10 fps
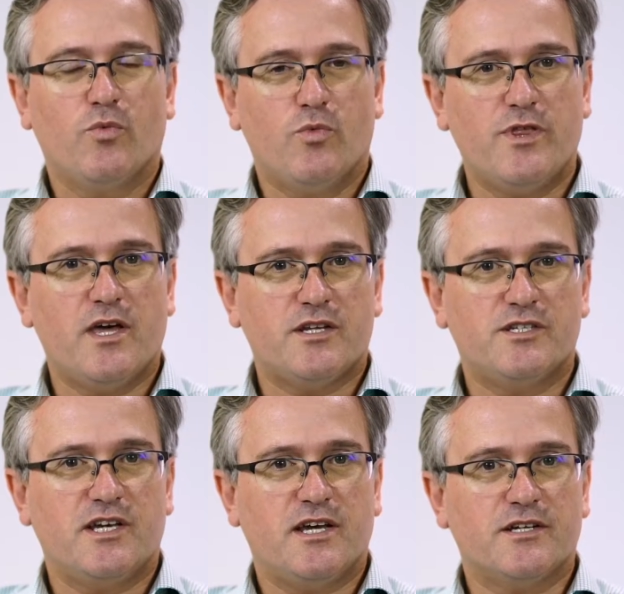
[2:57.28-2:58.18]
Without
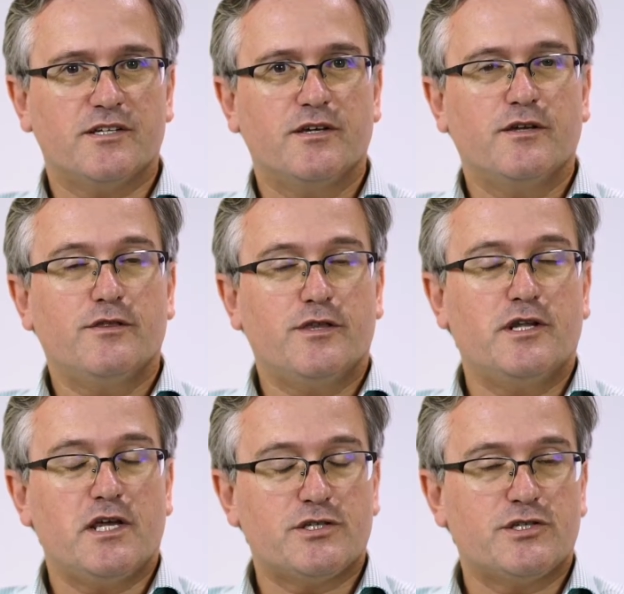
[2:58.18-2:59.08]
doubt, the
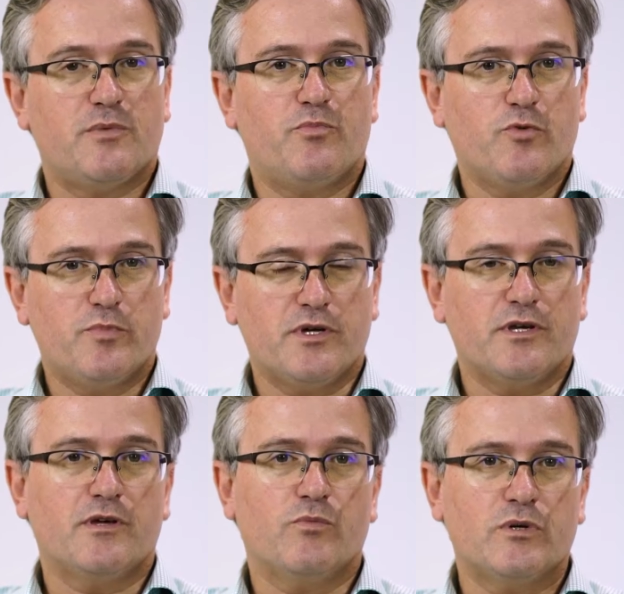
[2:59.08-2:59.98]
next step will be
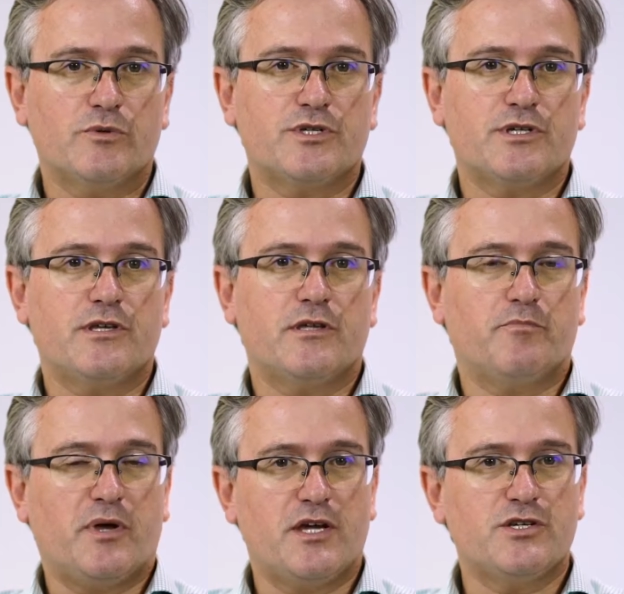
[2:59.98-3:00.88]
that we will see that
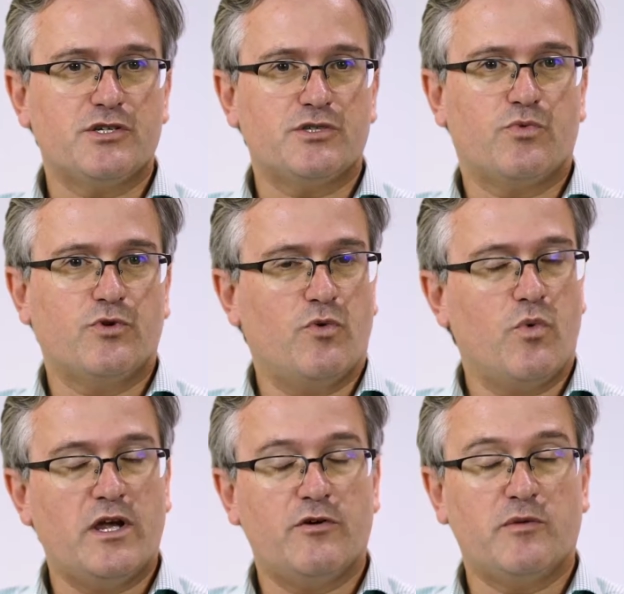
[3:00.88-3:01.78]
patients who are
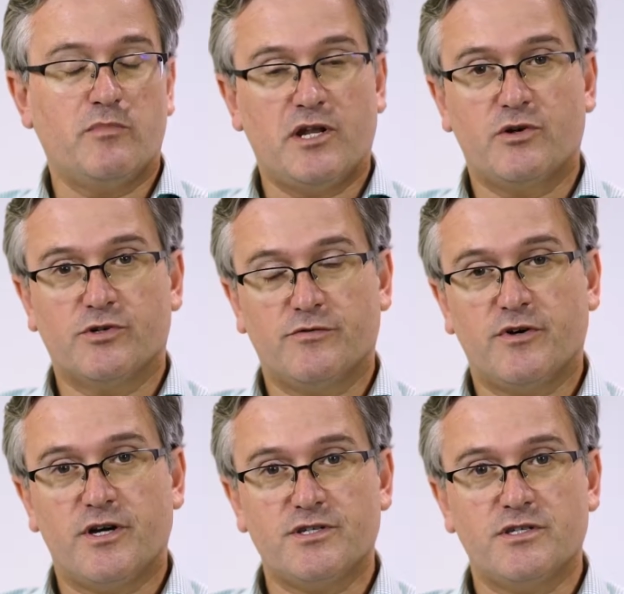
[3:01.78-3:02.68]
wearing medical
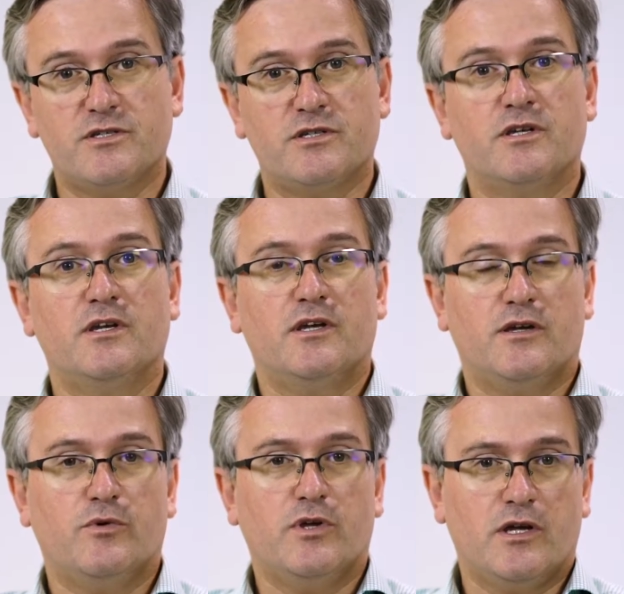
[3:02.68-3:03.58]
devices
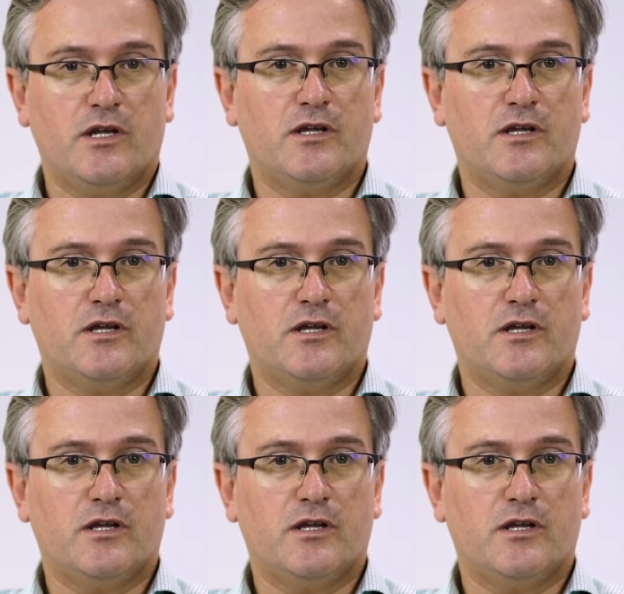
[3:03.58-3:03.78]
and